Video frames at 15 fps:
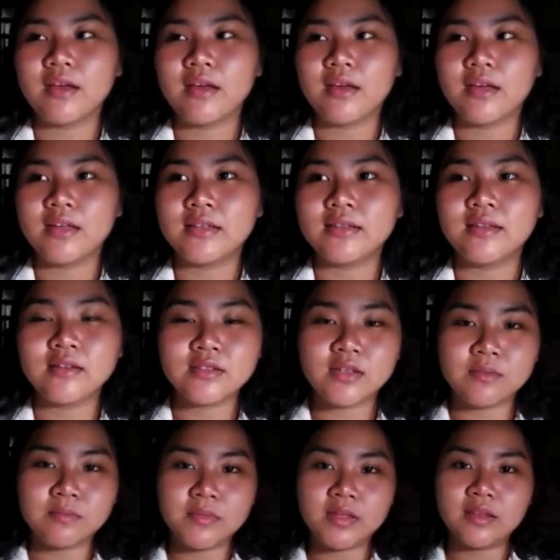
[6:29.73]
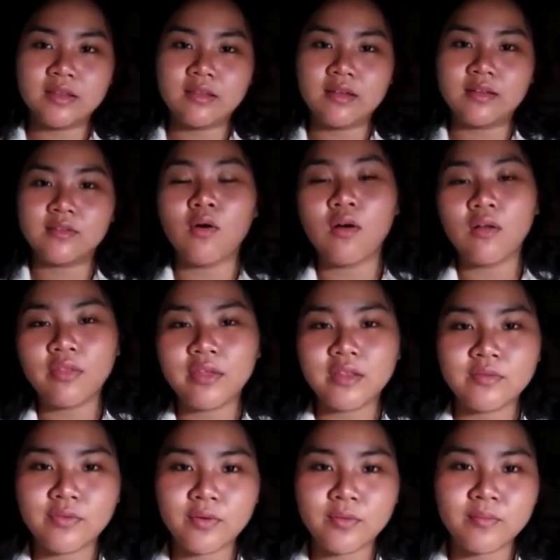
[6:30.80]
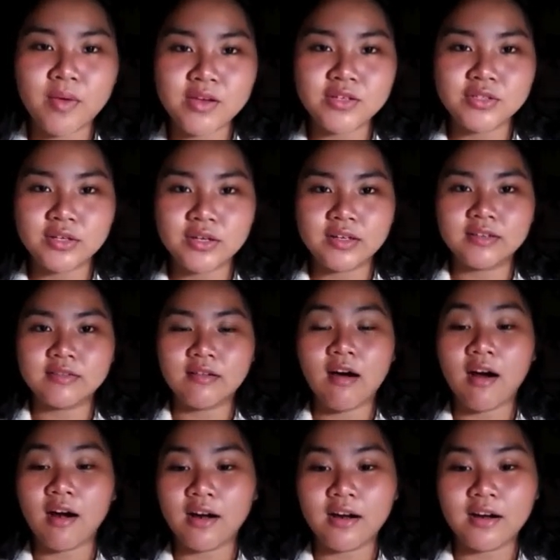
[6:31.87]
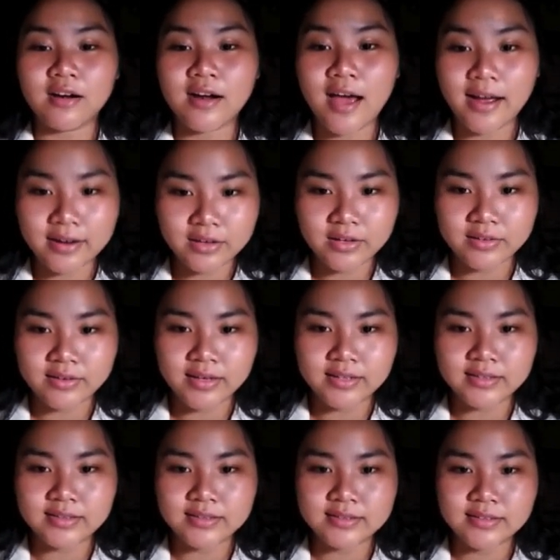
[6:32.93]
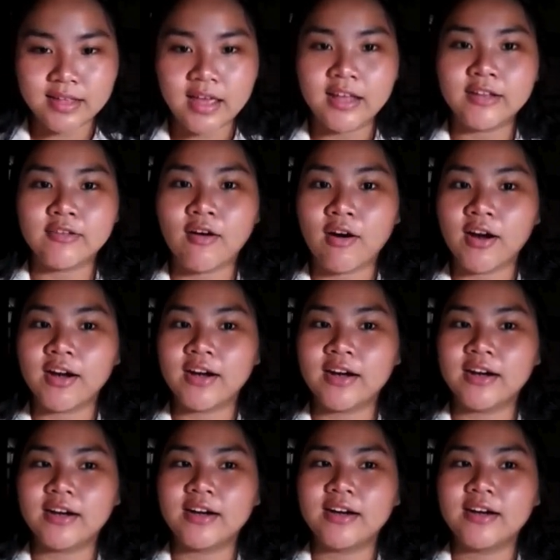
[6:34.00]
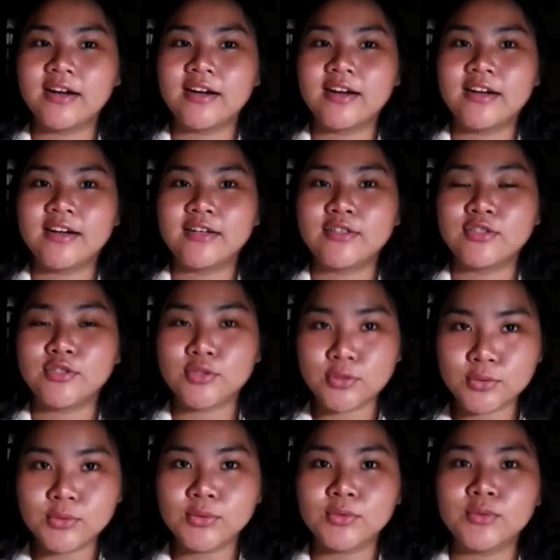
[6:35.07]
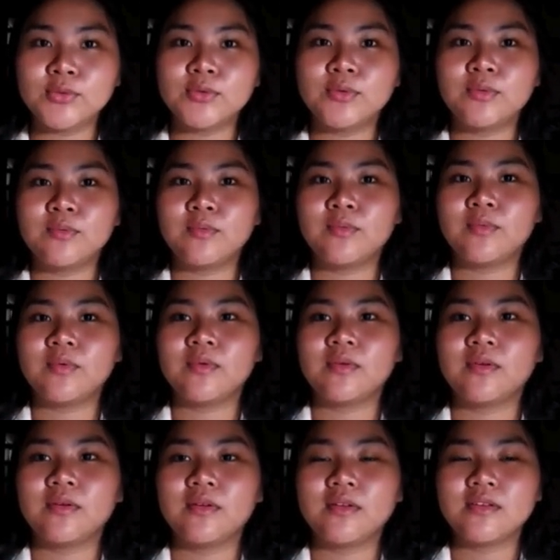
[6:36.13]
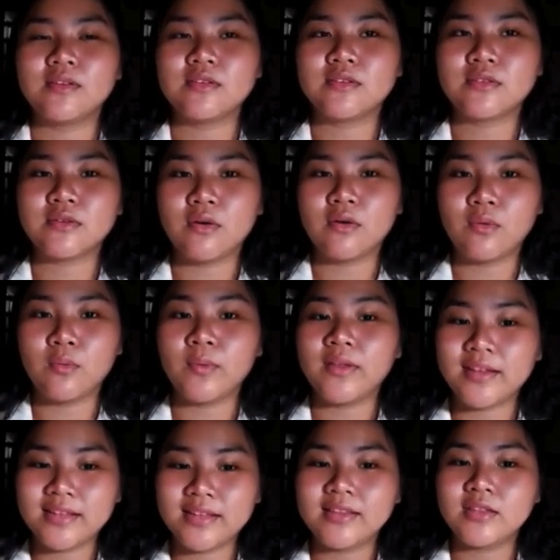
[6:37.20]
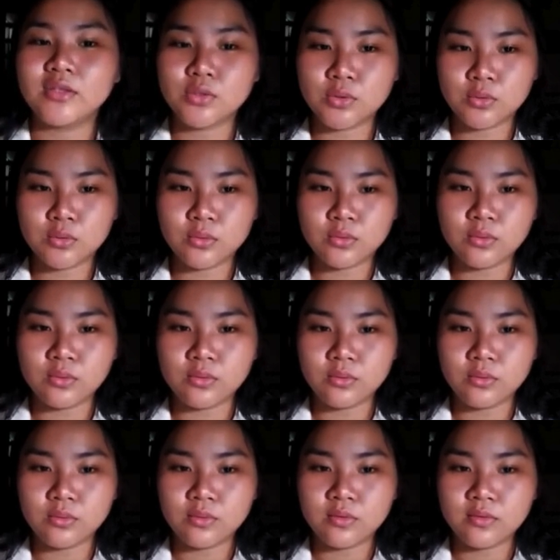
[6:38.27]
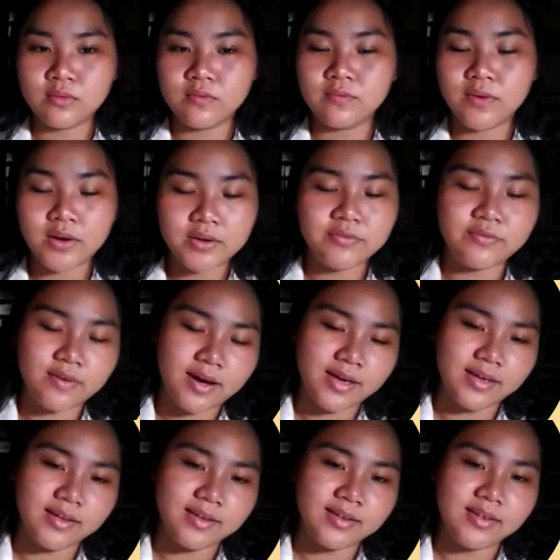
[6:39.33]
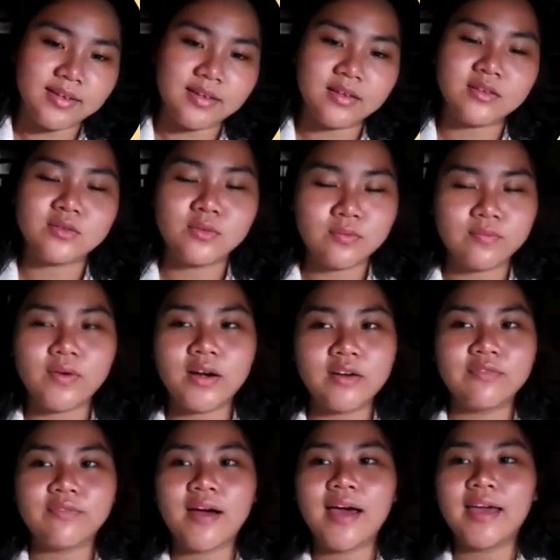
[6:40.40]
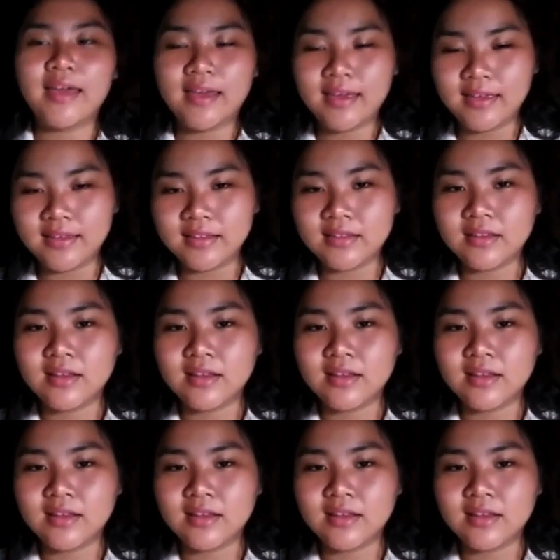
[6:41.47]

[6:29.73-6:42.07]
it doesn't mean that all the information are accurate and are true. So we need verify to verify it